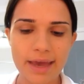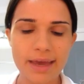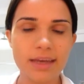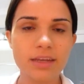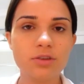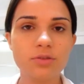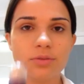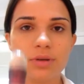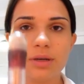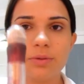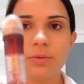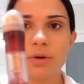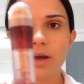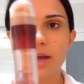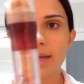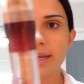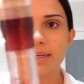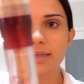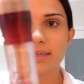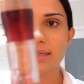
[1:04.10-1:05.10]
Age
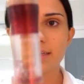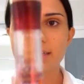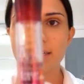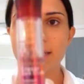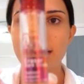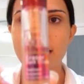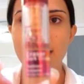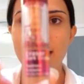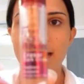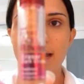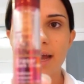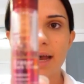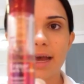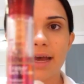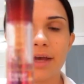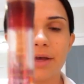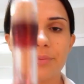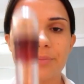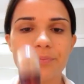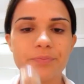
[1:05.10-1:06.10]
Rewind
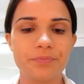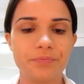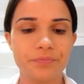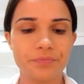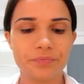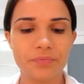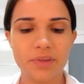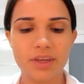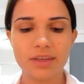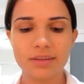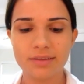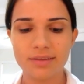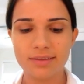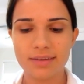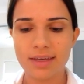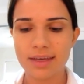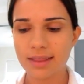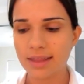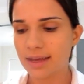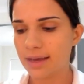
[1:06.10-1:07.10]

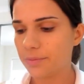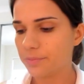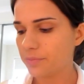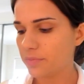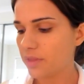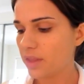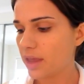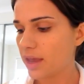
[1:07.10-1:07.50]
concealer,